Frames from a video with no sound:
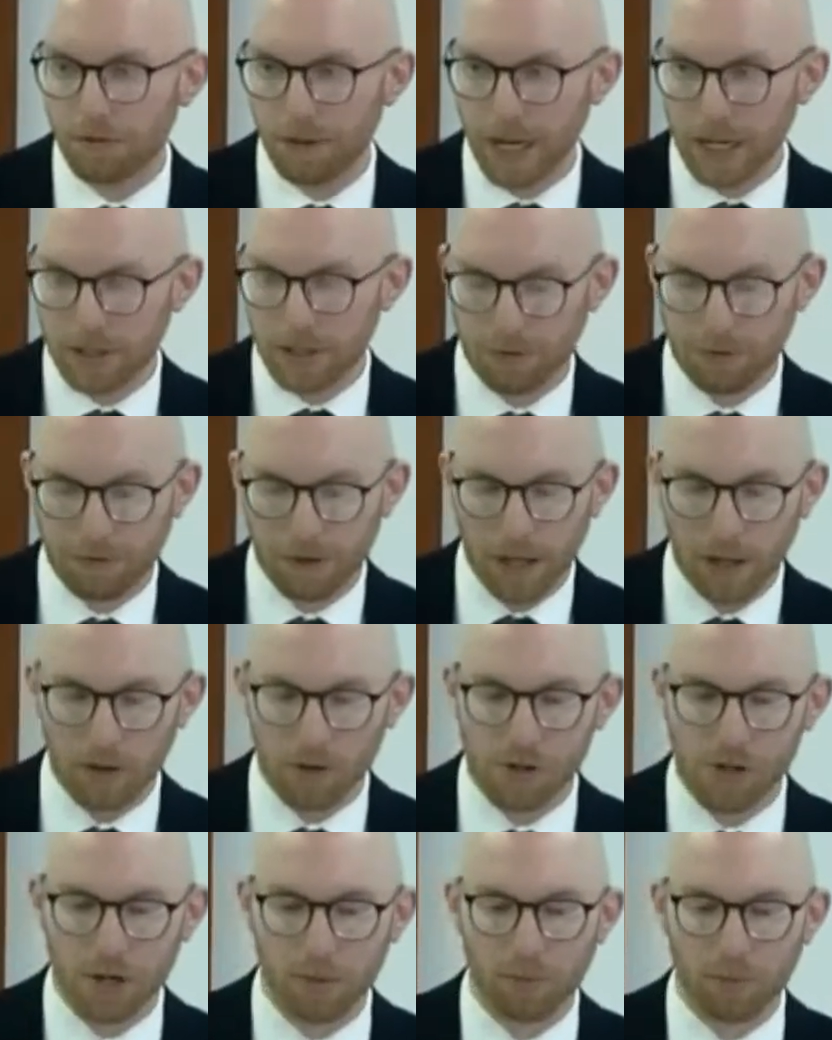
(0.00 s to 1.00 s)
to face
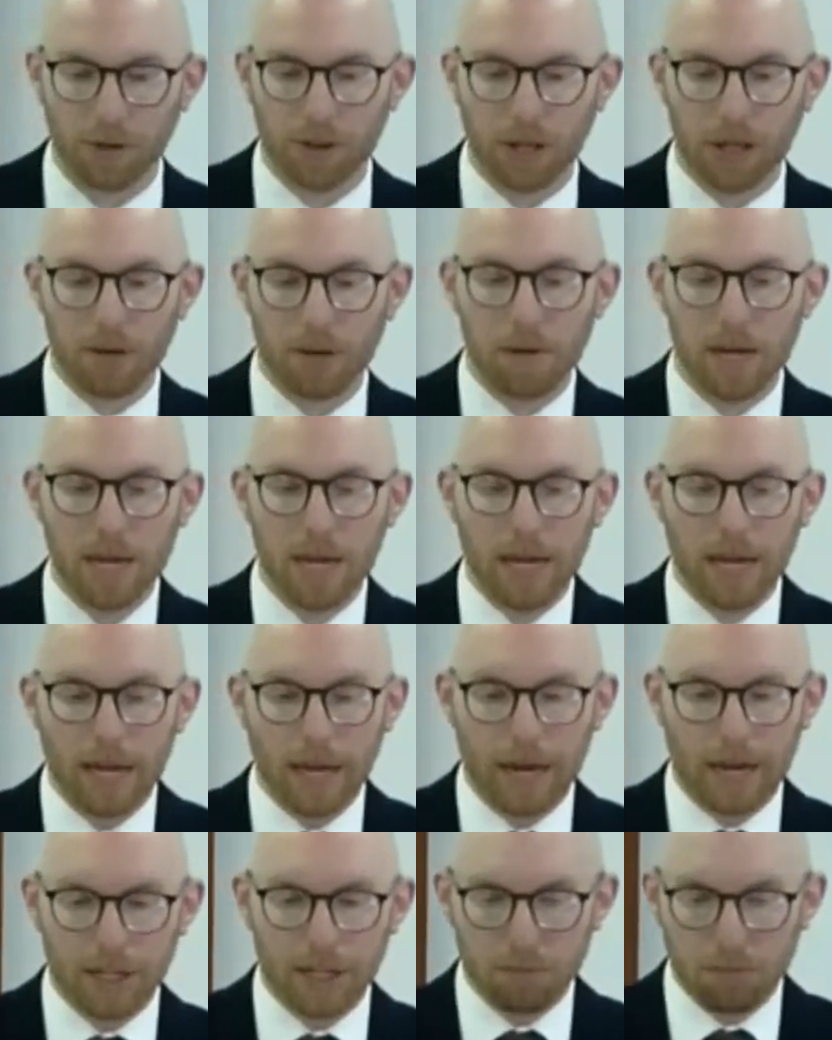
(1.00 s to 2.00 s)
fellowship with him.
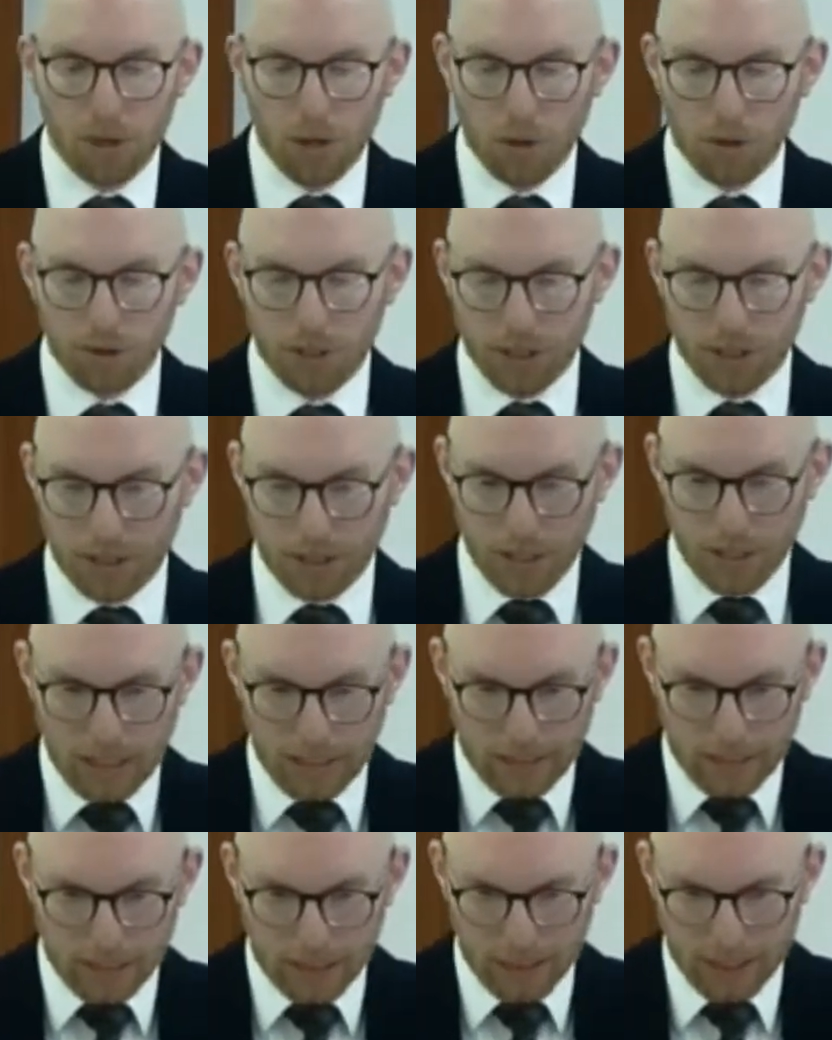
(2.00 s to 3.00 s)
And as Moses
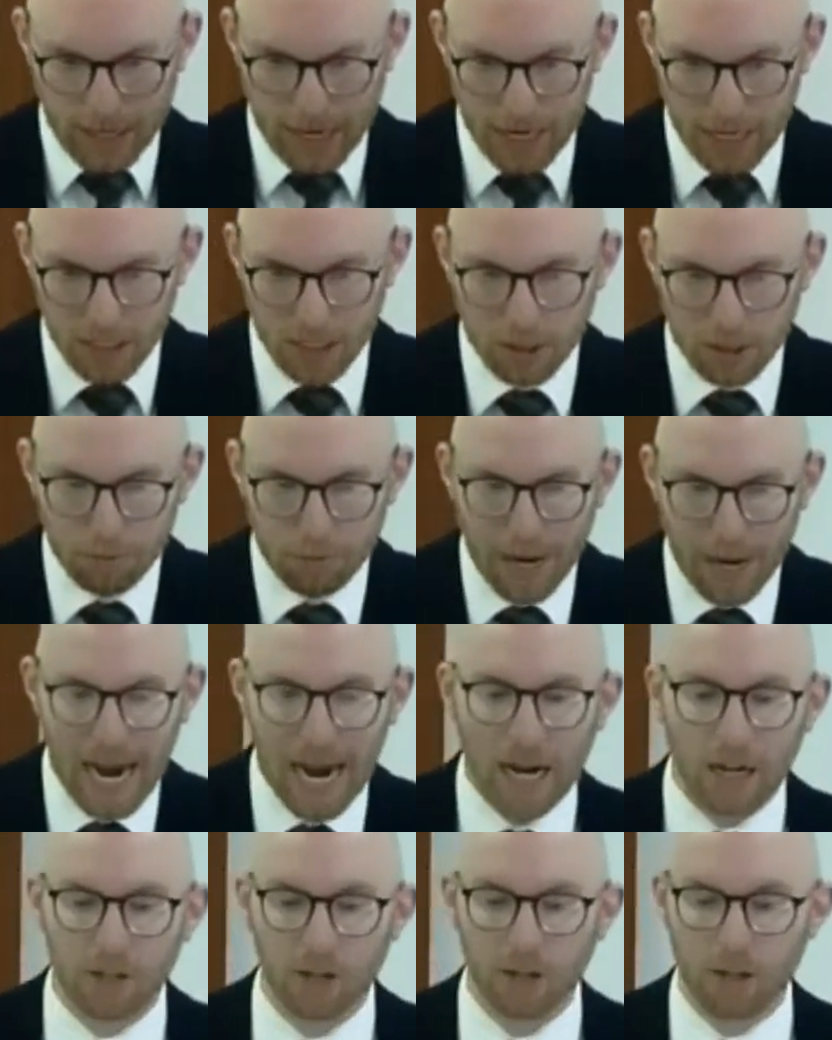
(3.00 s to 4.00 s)
descends
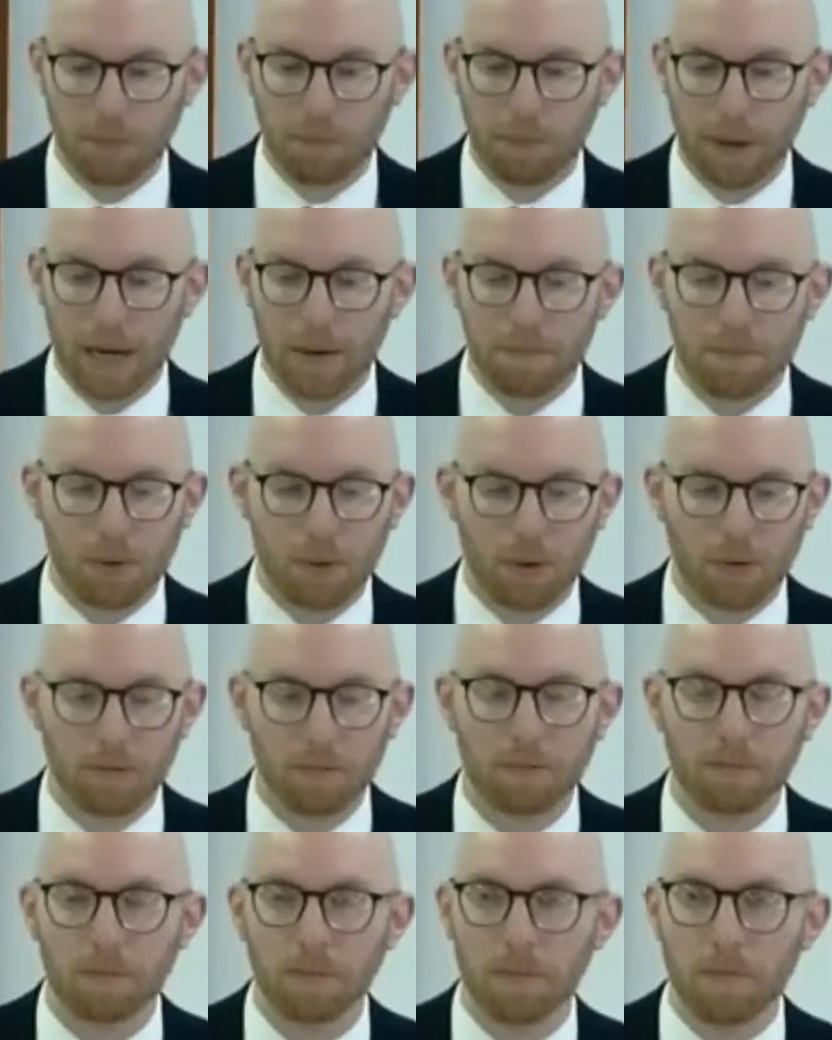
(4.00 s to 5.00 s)
back to the
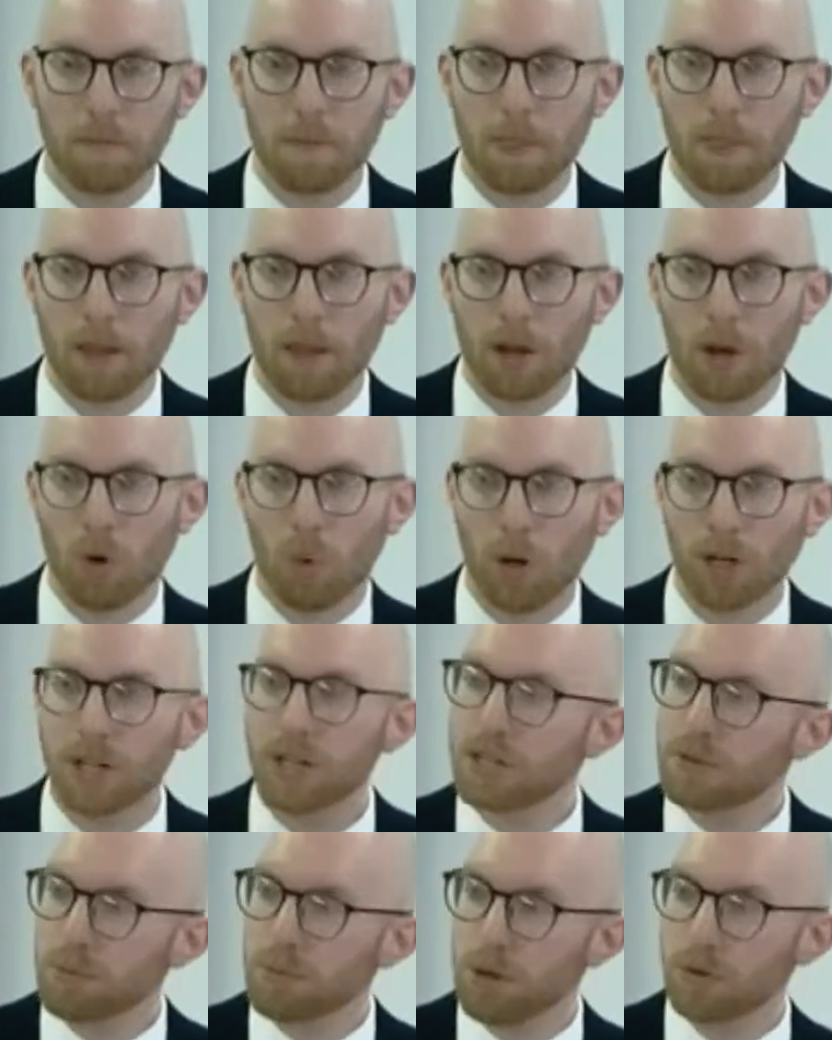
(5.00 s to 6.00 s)
people,
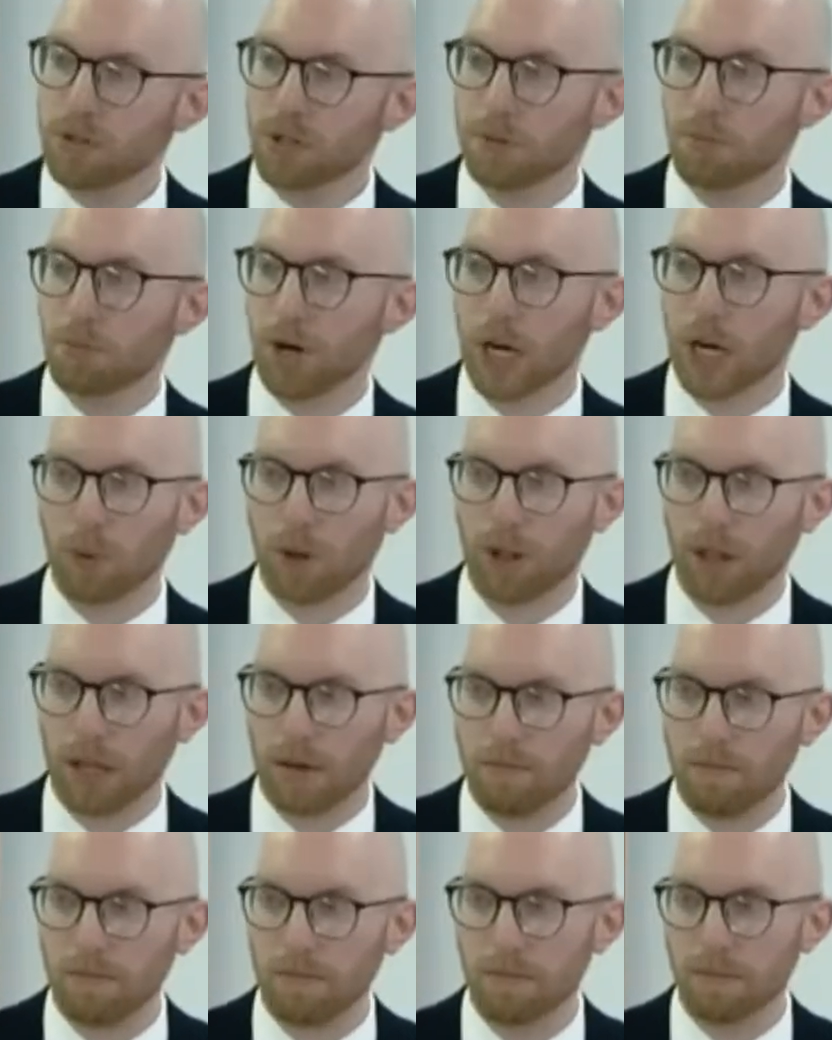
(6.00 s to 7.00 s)
what does Moses bring with
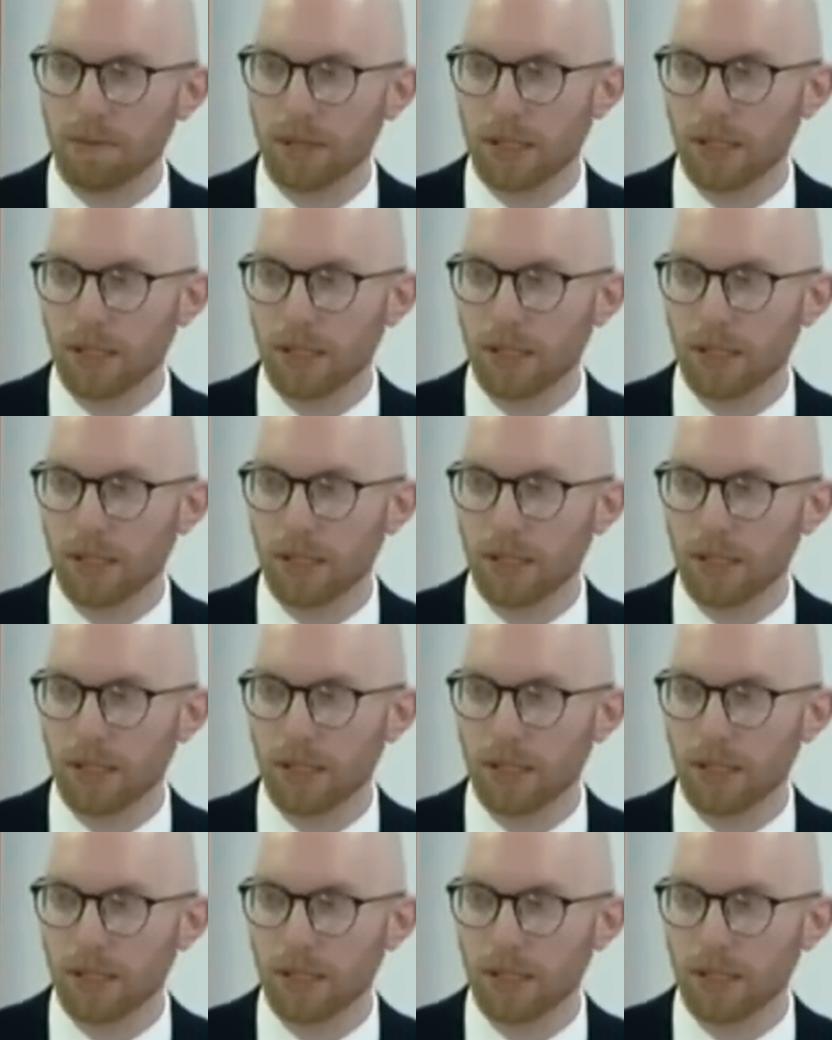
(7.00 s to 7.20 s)
him?